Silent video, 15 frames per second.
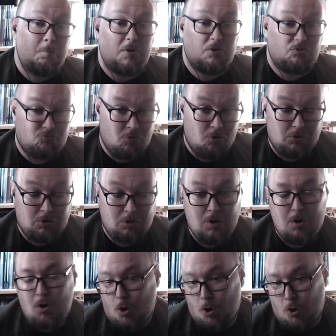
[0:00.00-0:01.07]
truck
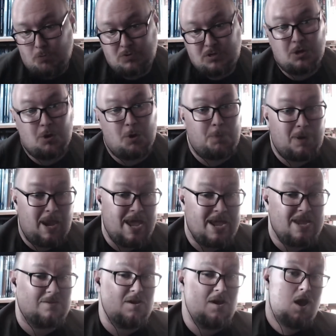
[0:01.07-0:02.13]
up to your
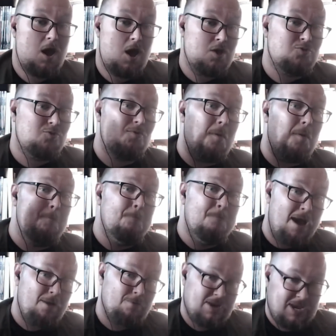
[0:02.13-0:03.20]
plate and just
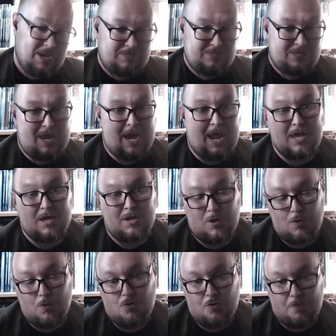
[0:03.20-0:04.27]
bury it in a
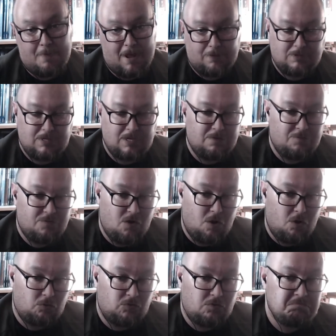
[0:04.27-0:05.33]
huge mountain of
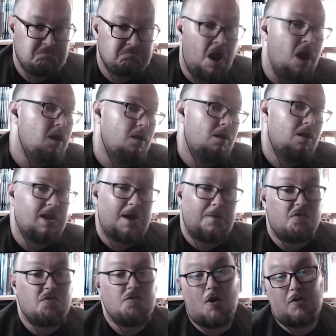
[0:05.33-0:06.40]
salt? Now,
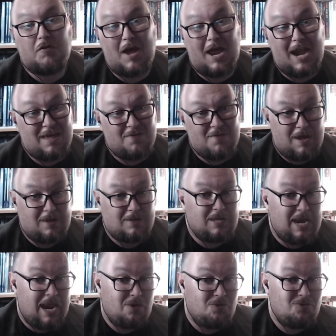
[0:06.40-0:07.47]
it's not an exact
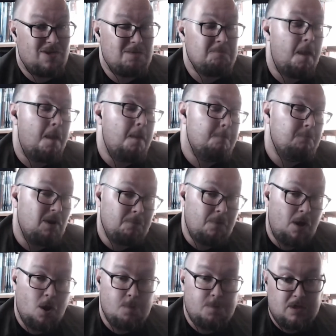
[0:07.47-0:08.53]
analogy, but I'm
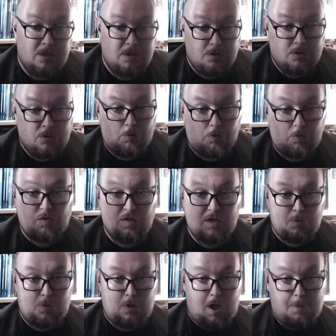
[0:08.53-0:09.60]
hoping you'll see
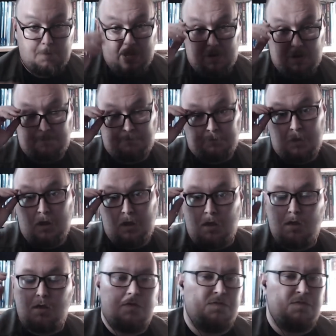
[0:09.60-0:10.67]
what I mean.
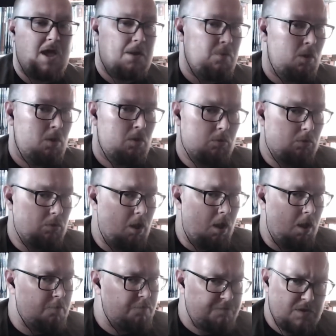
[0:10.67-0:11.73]
There are
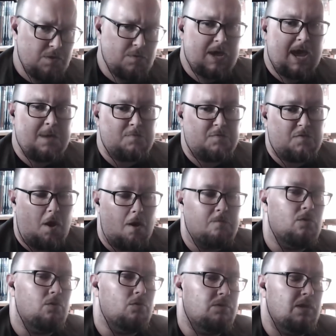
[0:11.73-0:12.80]
a few games I've
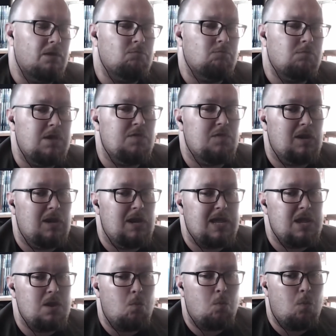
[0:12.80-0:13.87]
looked at recently
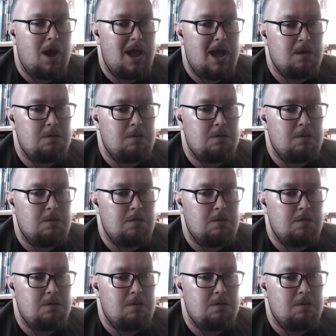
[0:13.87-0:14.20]
where